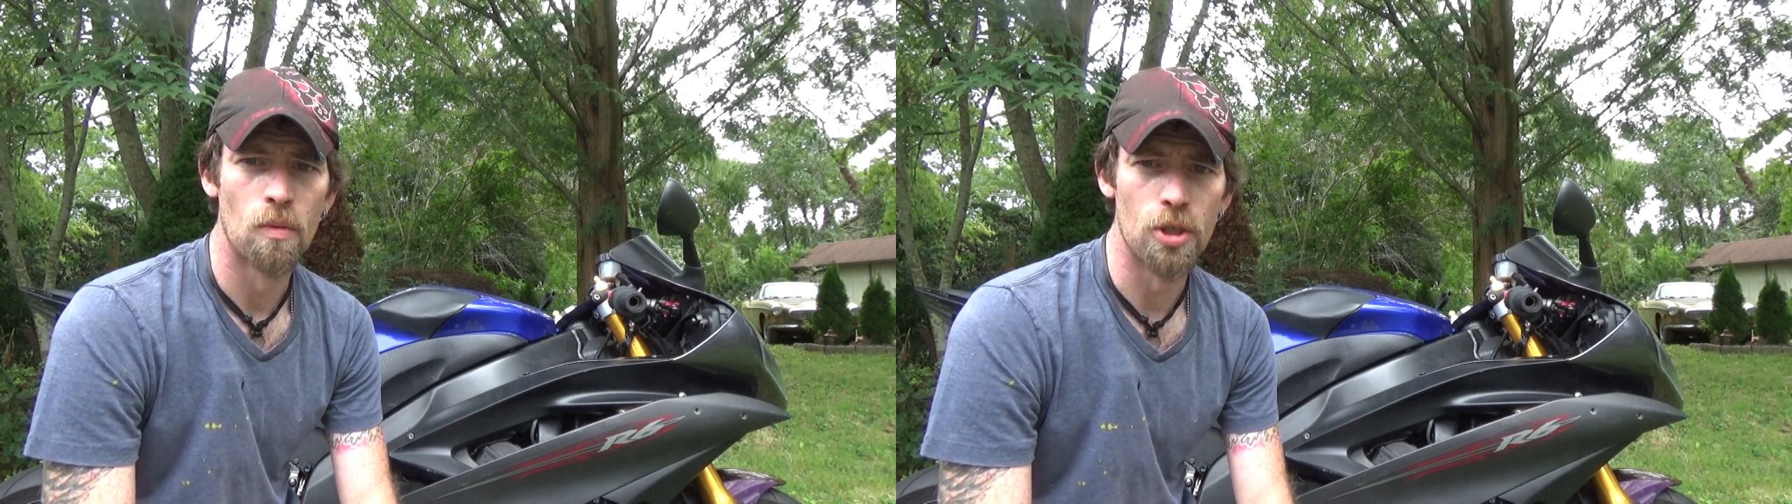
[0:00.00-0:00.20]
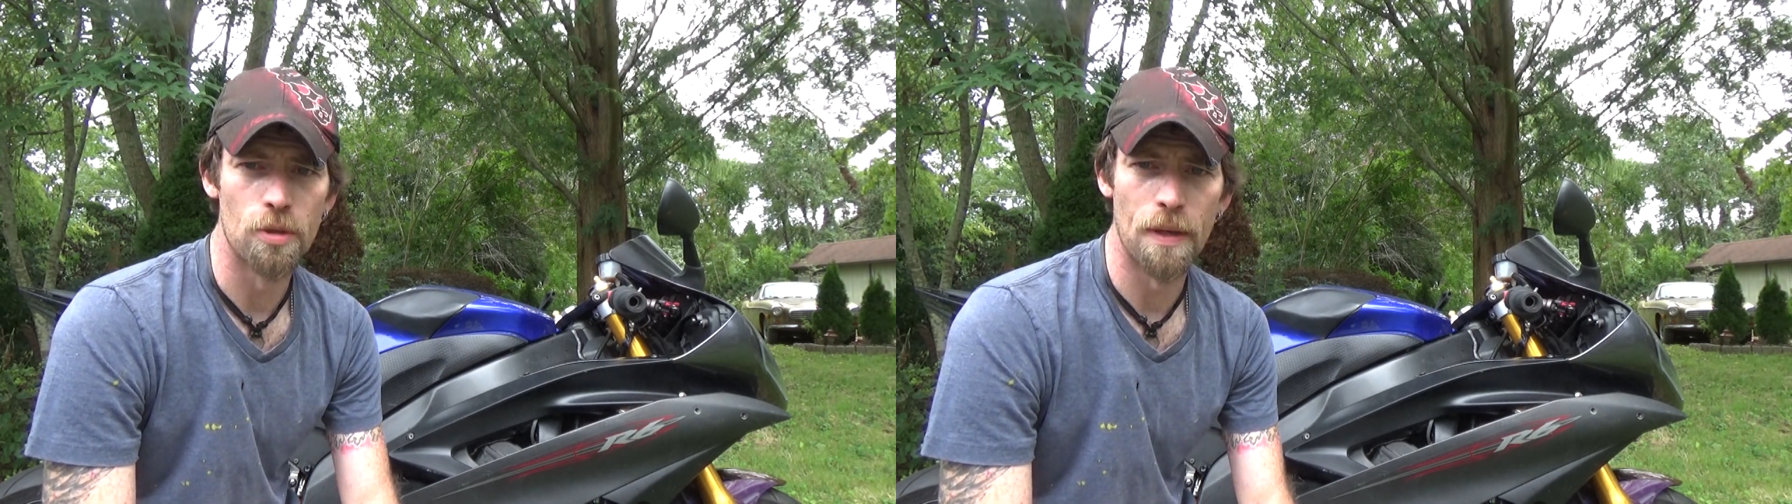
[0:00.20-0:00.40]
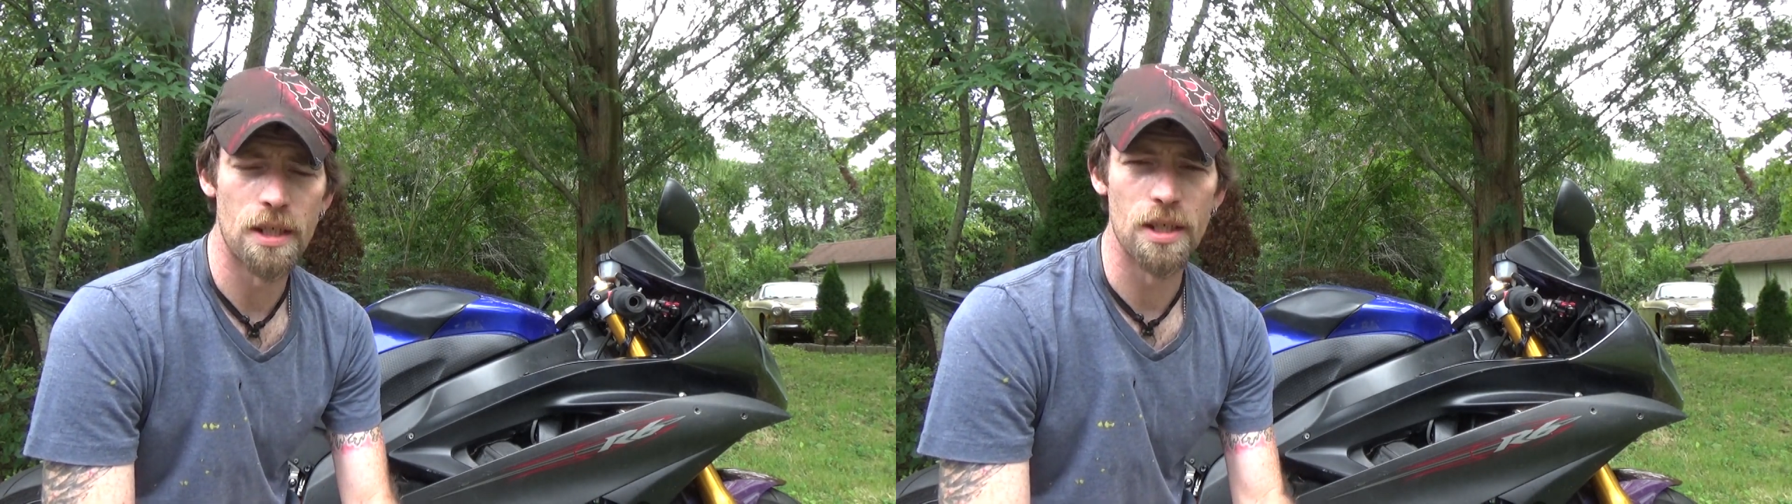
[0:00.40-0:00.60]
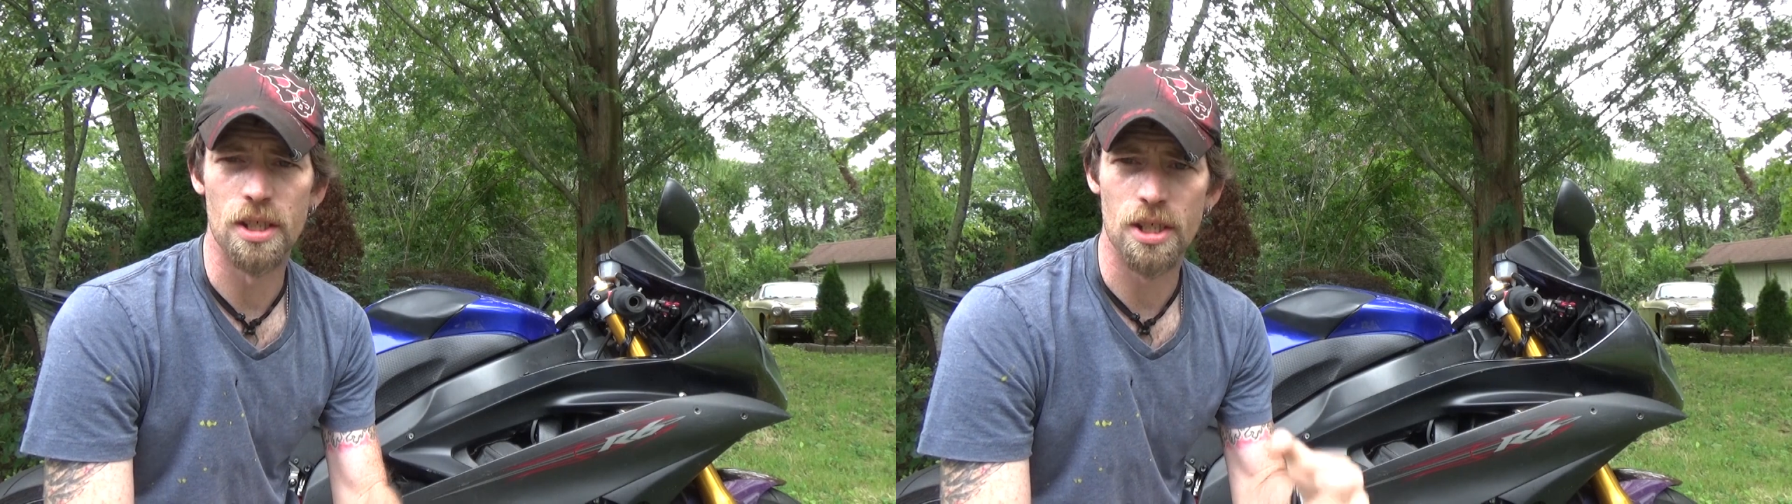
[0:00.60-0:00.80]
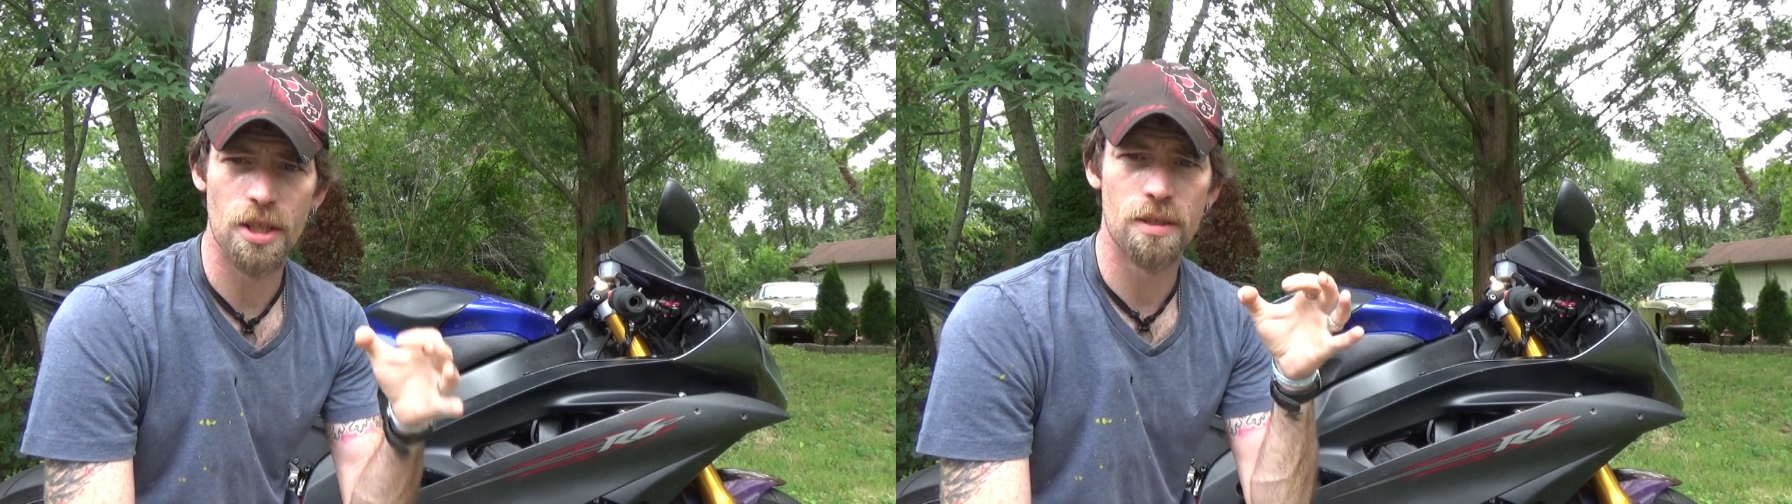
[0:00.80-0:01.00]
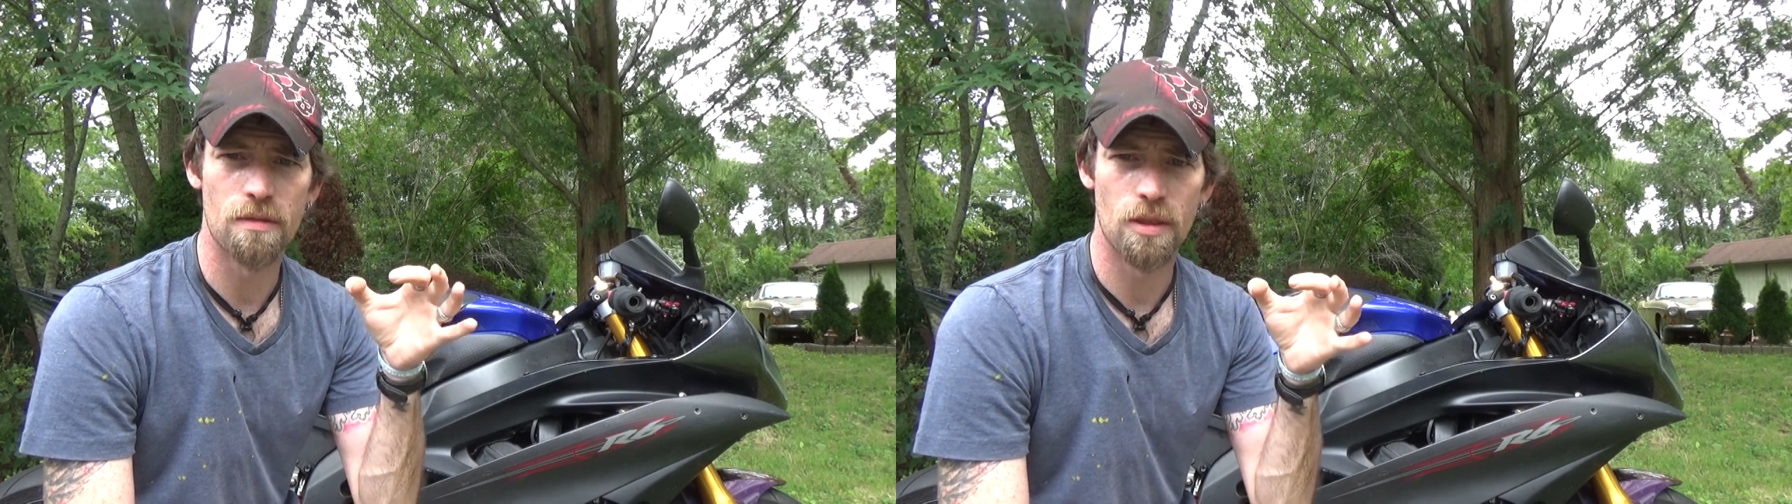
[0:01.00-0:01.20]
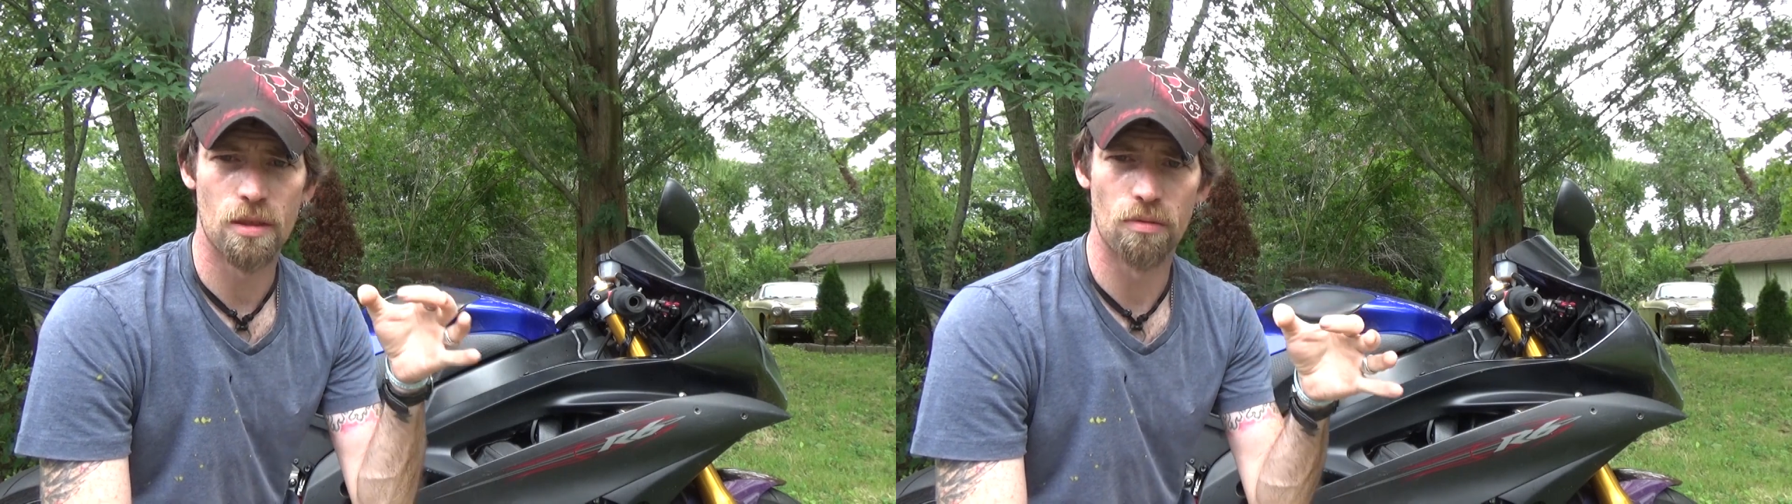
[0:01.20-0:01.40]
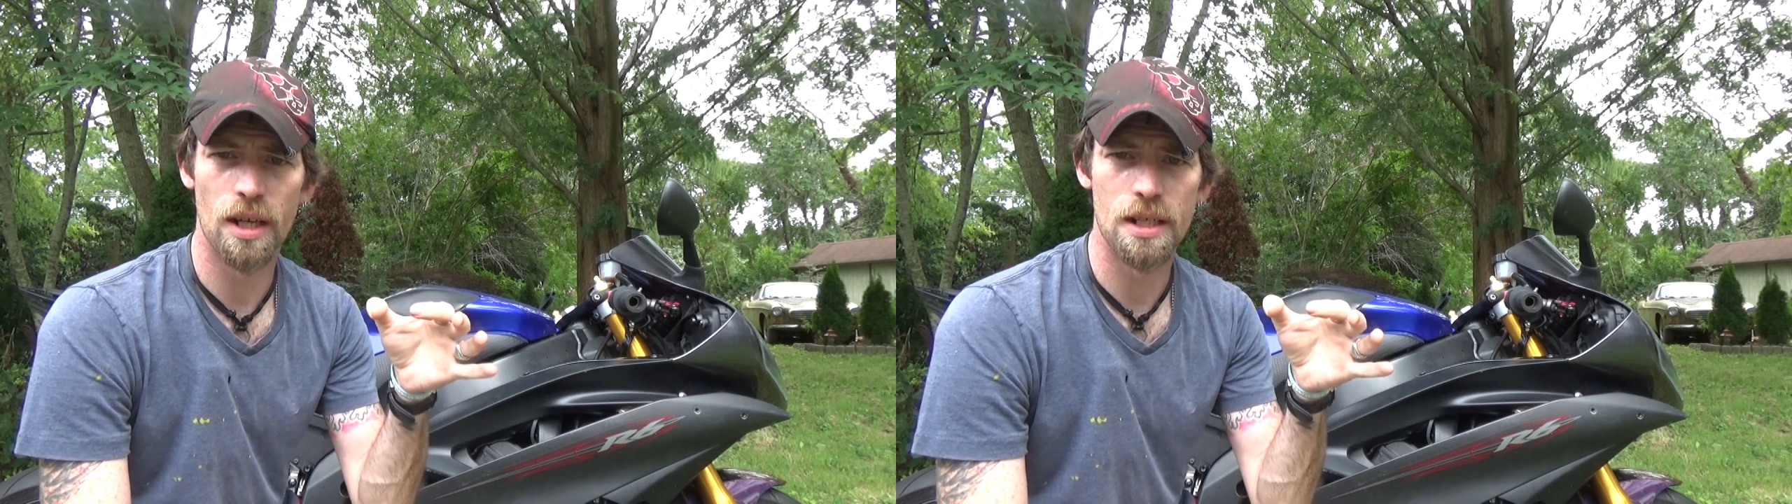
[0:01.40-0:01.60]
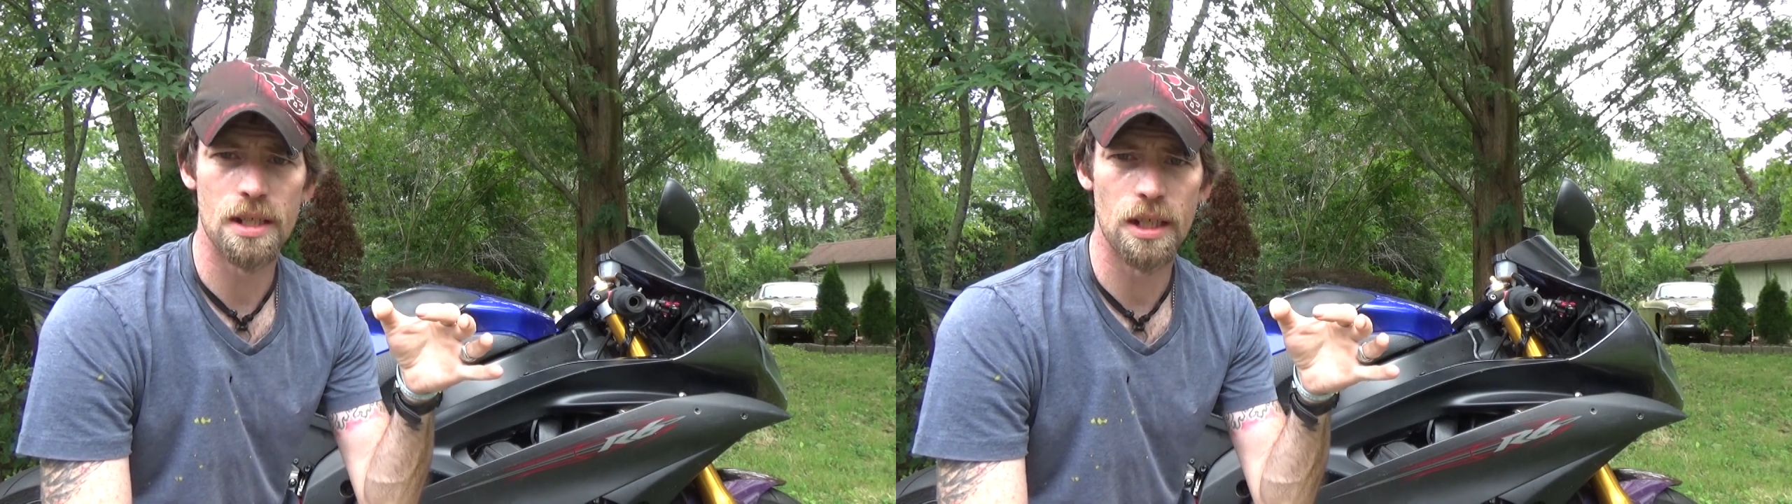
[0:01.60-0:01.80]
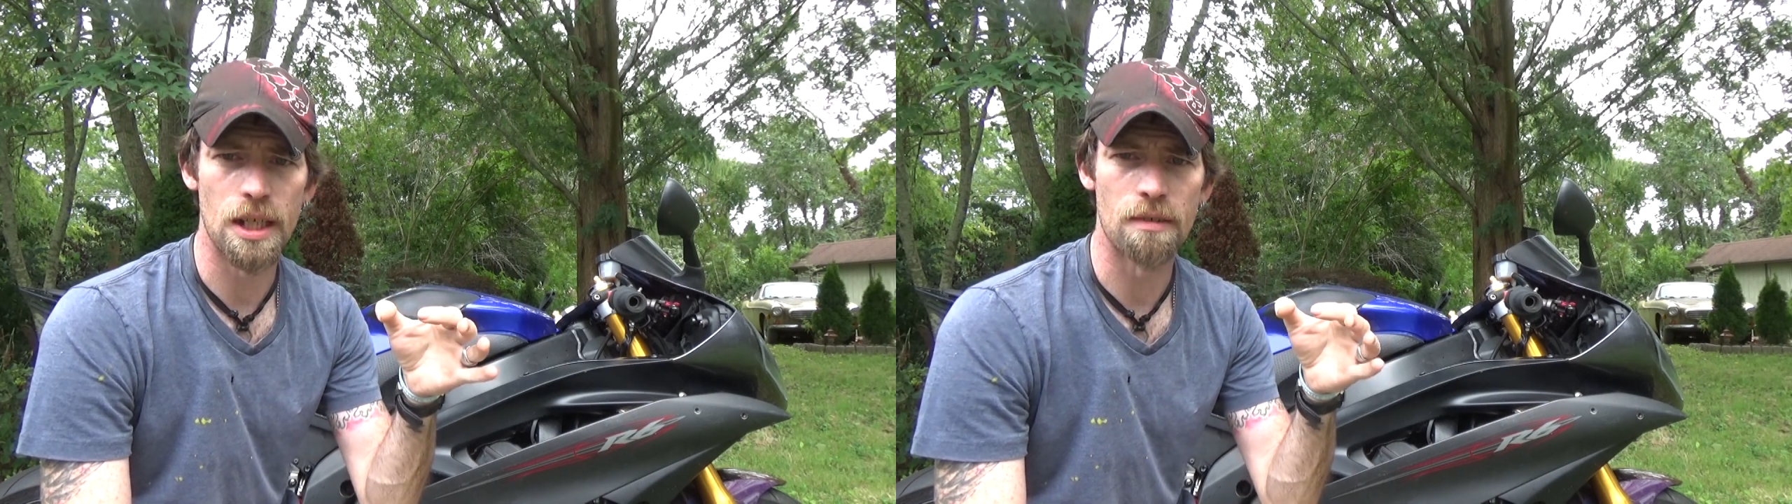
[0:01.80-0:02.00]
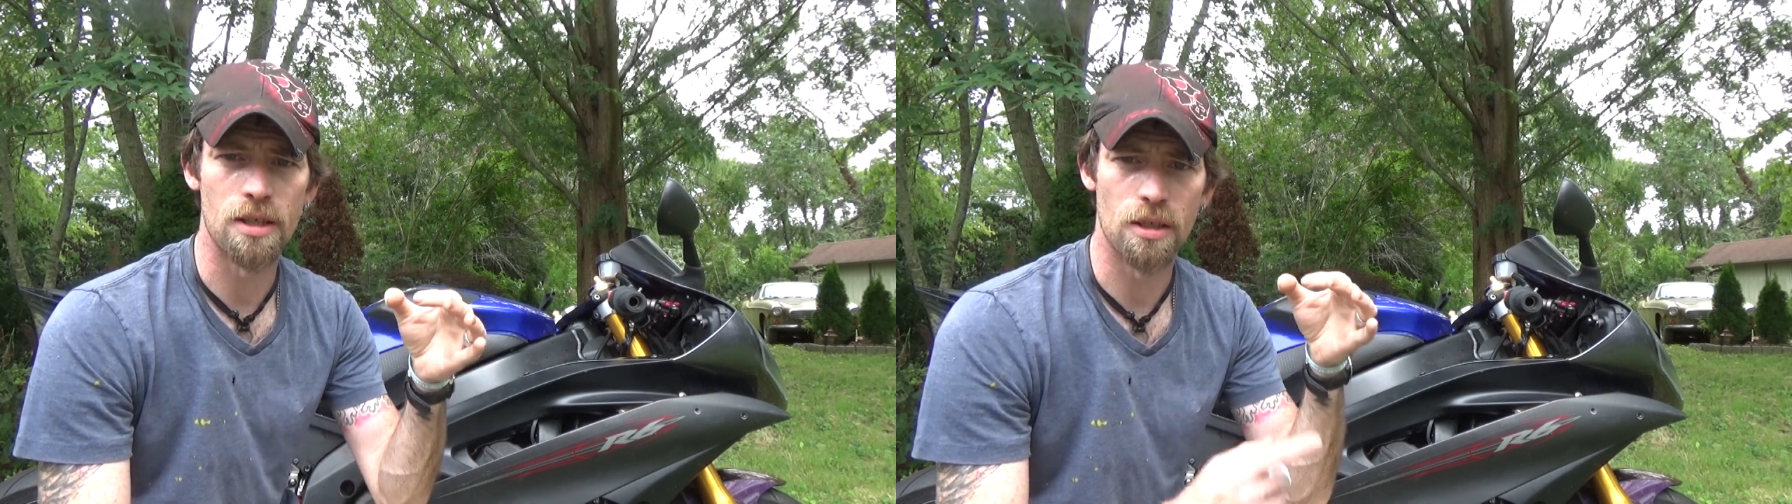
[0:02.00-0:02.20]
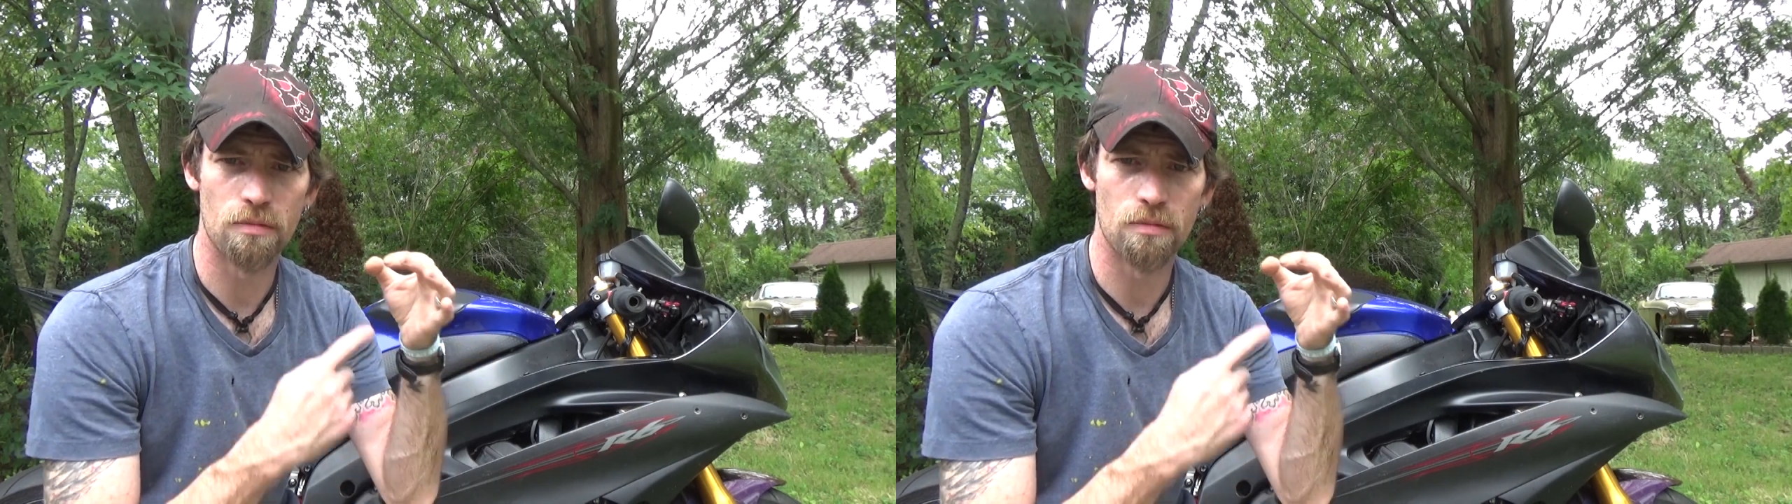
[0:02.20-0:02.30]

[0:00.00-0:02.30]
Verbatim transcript: which are basically just threaded sleeves.